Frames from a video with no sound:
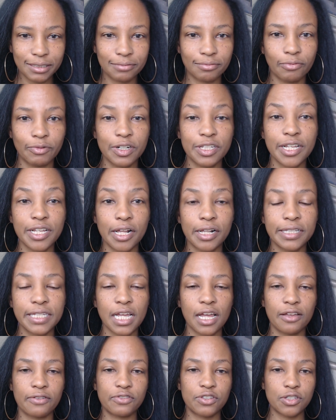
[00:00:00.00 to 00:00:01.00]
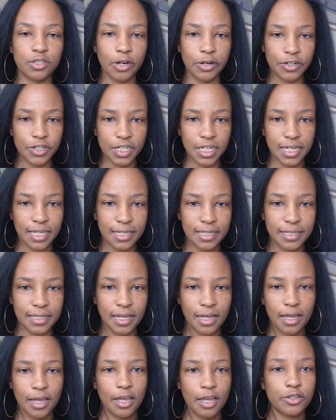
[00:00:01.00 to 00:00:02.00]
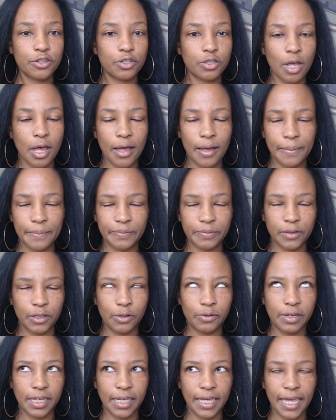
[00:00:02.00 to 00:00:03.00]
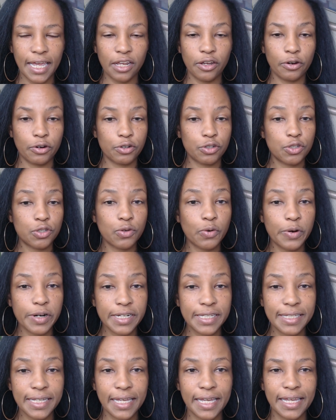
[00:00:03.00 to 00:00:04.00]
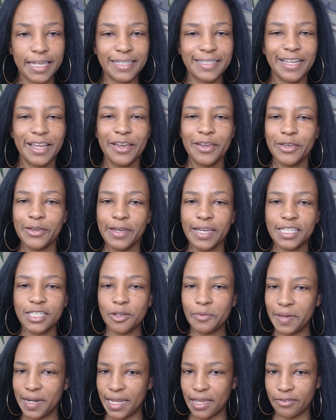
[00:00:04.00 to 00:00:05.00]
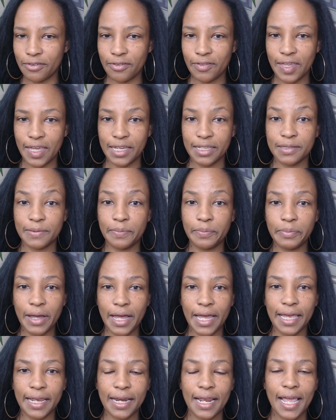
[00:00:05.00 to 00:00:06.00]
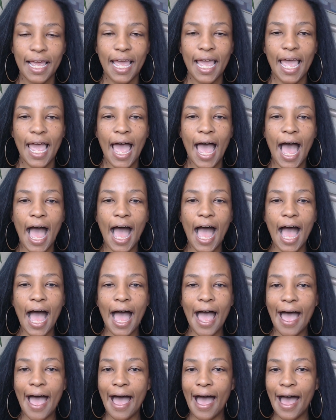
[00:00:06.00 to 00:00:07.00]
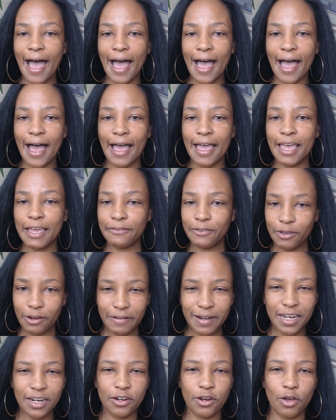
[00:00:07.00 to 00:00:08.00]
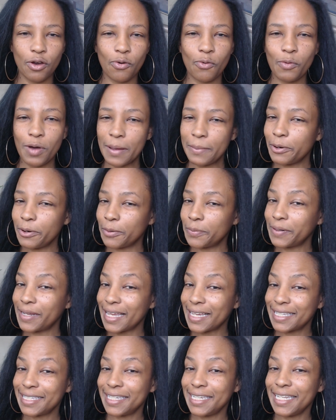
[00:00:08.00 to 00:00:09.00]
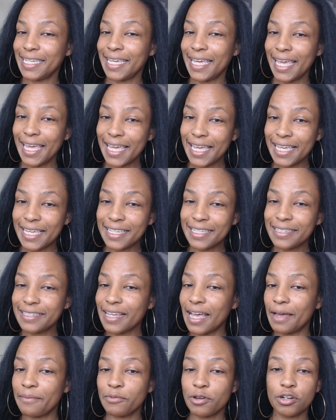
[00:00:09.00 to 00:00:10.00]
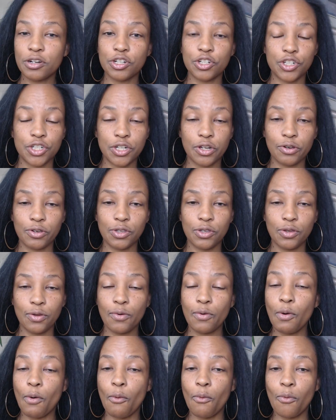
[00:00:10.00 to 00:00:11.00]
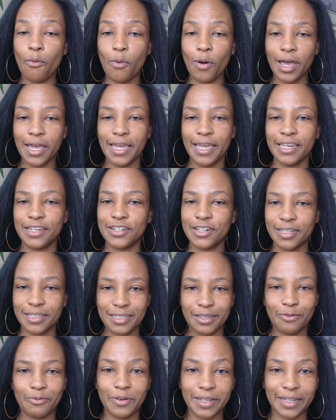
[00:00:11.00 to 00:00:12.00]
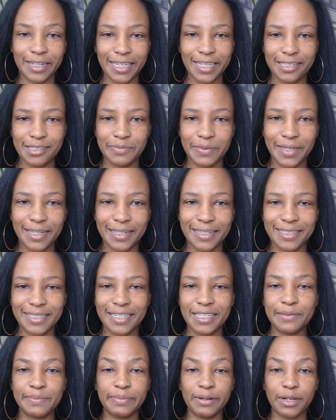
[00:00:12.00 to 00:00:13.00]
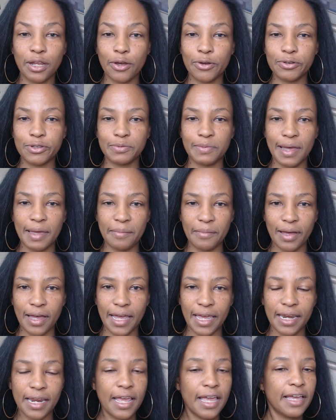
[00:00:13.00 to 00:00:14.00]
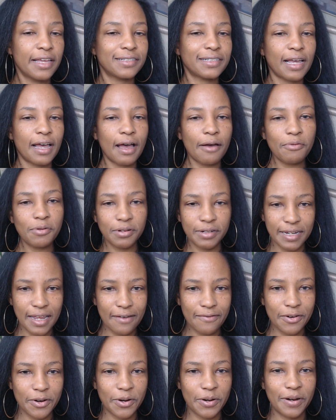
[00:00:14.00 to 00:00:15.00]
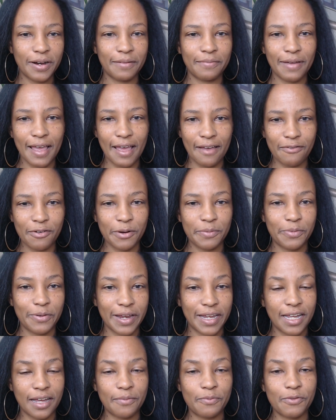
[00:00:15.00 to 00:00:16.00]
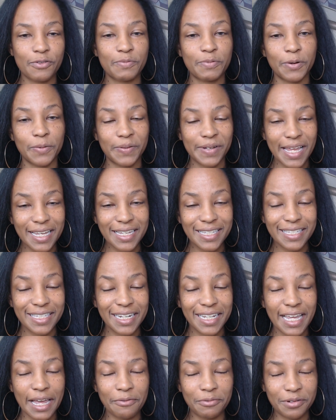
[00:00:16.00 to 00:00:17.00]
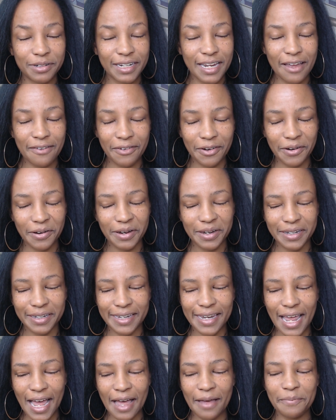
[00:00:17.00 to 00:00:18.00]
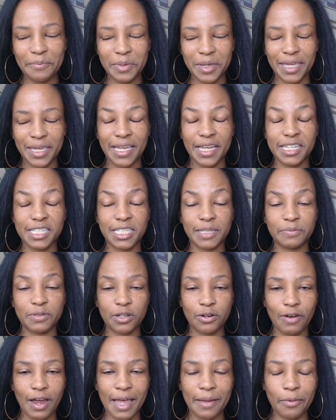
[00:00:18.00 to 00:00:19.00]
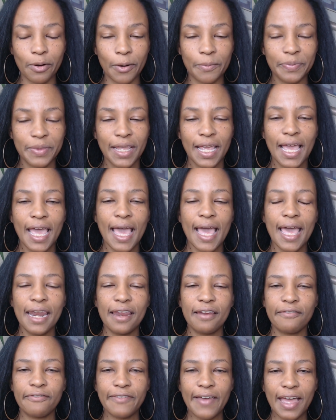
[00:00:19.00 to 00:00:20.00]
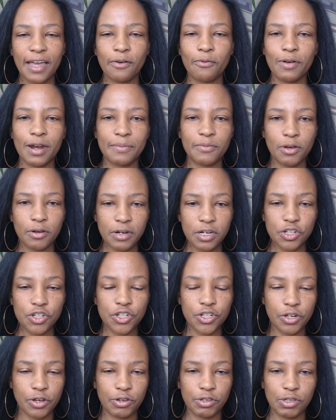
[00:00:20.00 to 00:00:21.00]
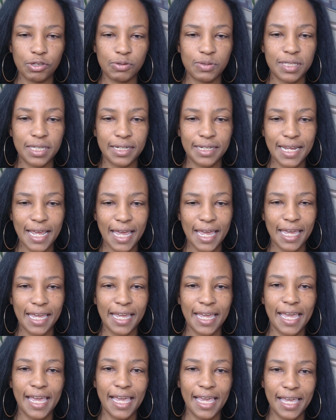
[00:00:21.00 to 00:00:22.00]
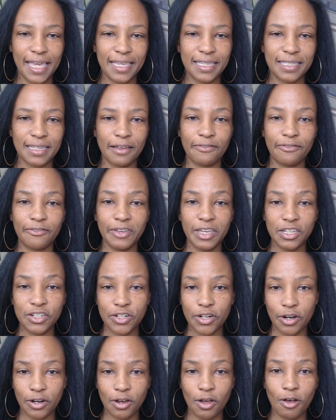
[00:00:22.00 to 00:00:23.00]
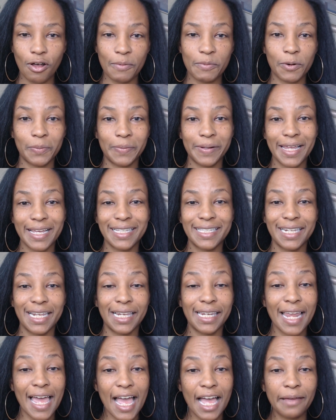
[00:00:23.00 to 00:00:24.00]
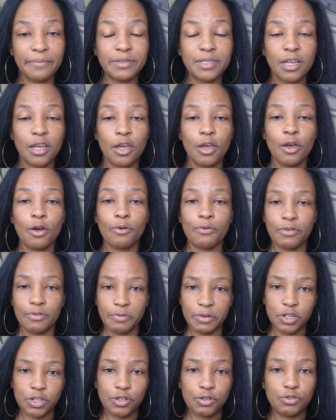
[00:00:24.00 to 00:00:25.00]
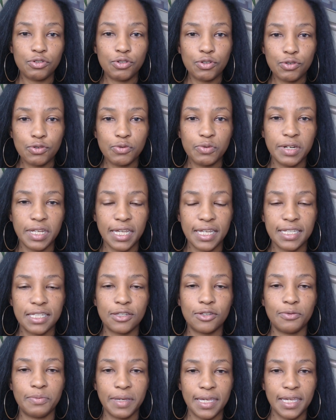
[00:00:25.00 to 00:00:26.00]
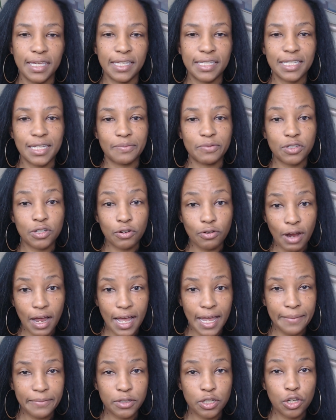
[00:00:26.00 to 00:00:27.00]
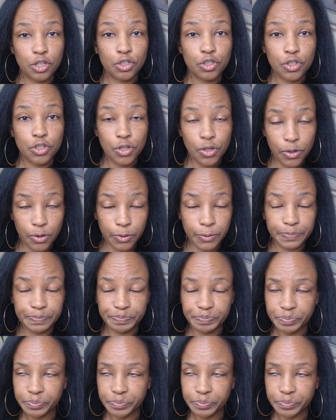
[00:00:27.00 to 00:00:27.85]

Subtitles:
result of searches. You can get your sources, you get so many other things. But if you already know what Perplexity is, I'm going to show you what it just released because this blows my mind. So I will never ever break up with Perplexity. I will never not be a subscriber. And in fact, what I'm going to show you today is a feature called Perplexity Labs, with which you do need to be subscribed to.